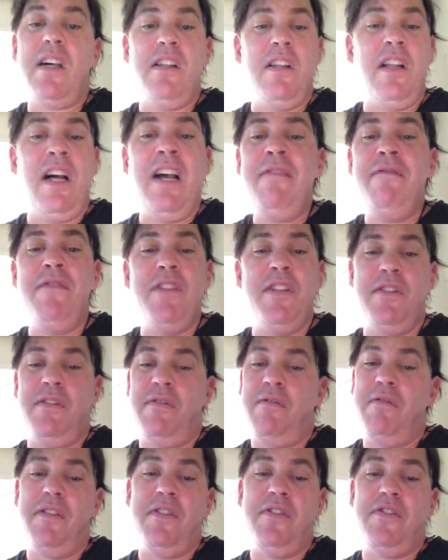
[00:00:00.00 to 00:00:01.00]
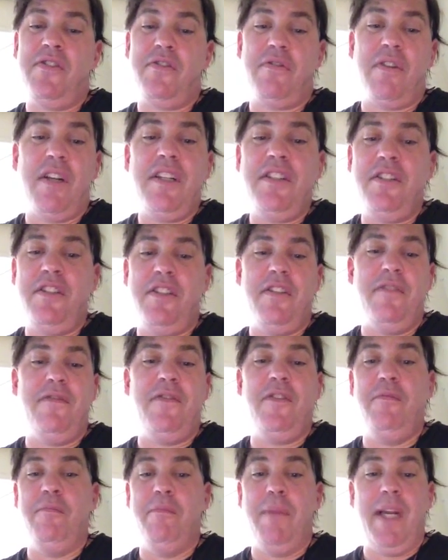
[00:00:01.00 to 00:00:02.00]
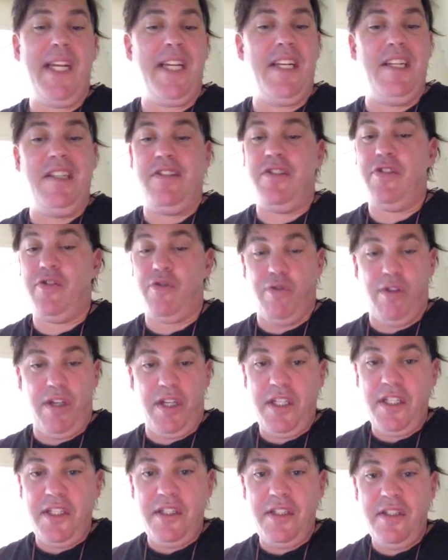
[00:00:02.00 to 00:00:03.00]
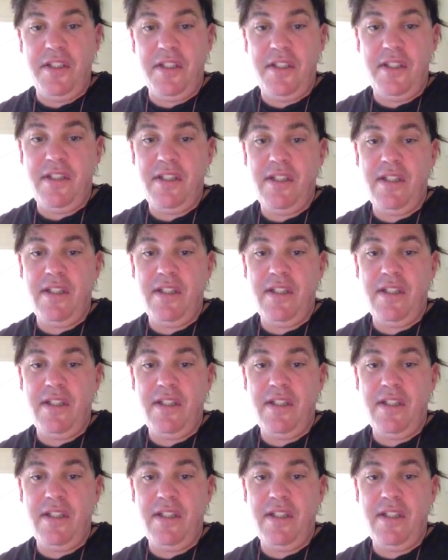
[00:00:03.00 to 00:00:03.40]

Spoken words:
life is only strange if you make it strange.